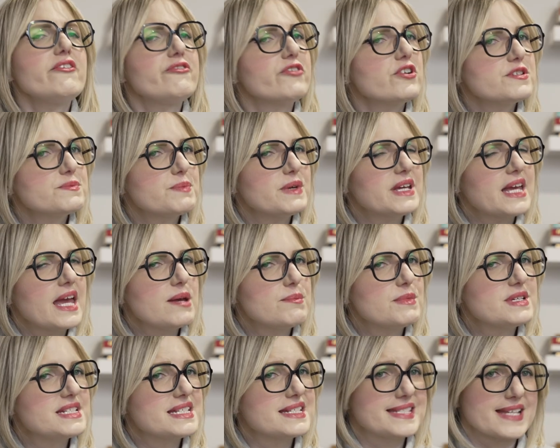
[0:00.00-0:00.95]
first
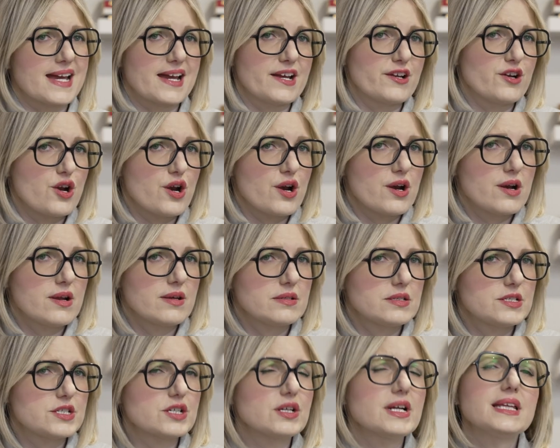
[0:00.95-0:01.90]
became a designer
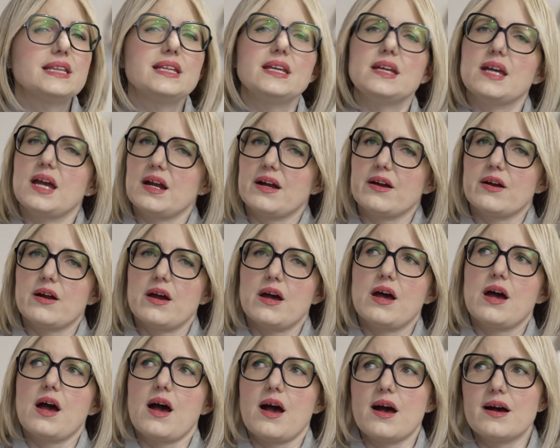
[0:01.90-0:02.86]
during the
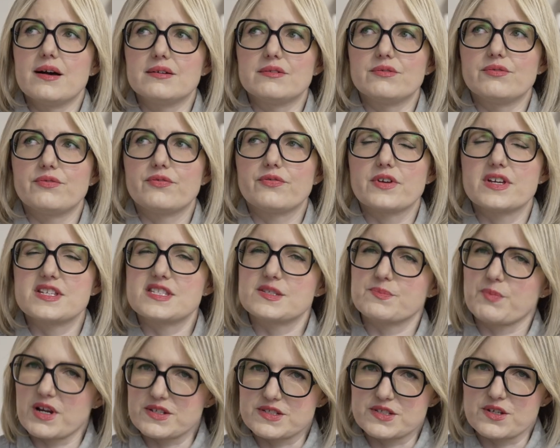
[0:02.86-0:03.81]
era of
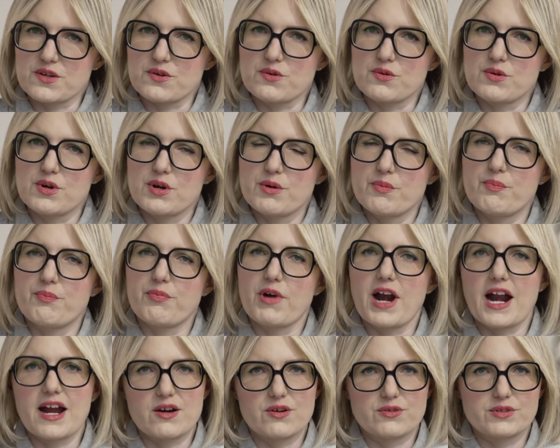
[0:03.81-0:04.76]
espresso
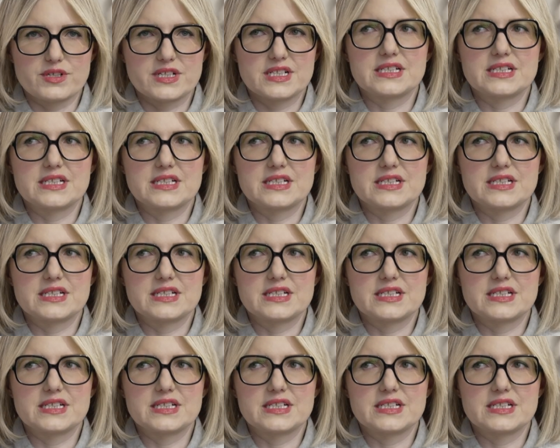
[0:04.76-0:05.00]
brown.